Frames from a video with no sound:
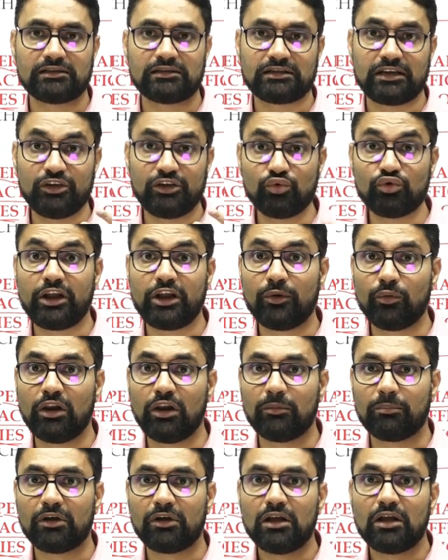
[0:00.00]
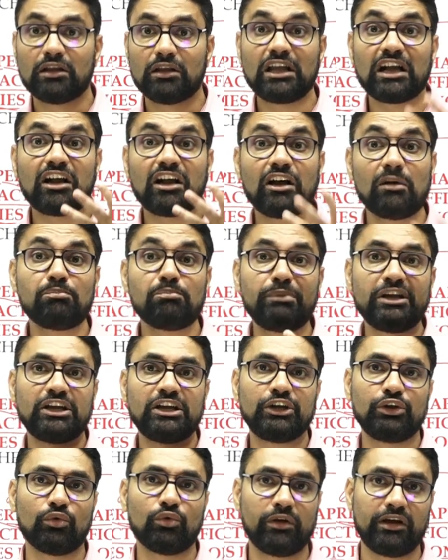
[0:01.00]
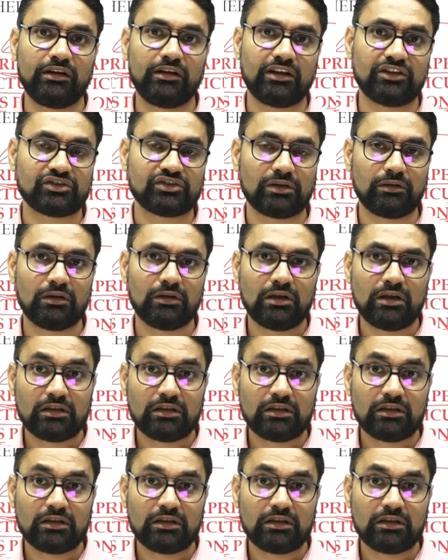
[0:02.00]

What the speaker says: Say you develop the competitive orientation,